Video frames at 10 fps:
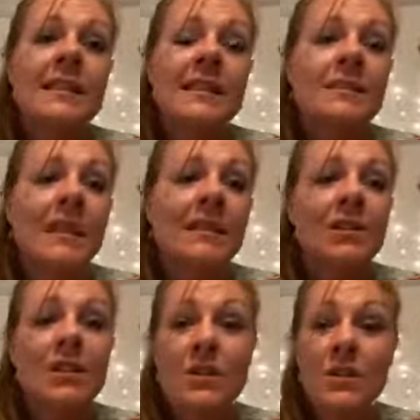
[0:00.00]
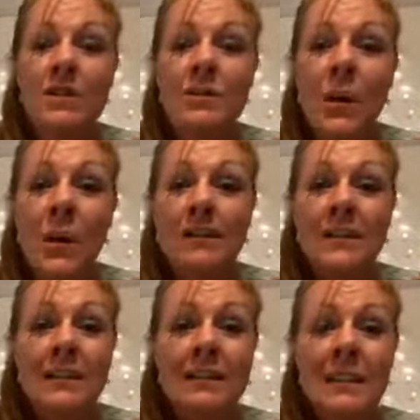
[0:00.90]
It's mainly just to expose
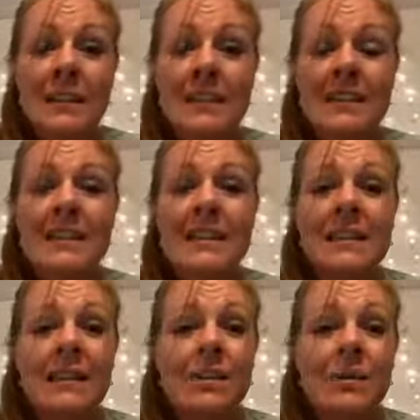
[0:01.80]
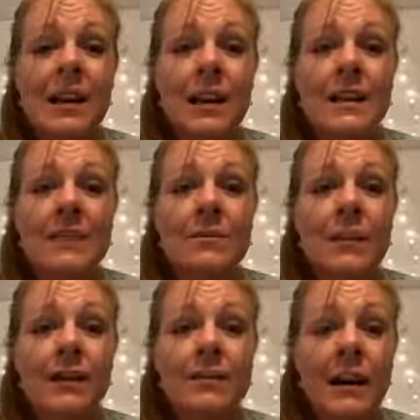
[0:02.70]
the elitists and the Illuminatis and
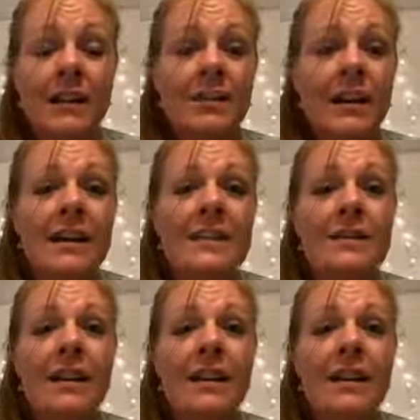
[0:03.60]
pedophilia rings,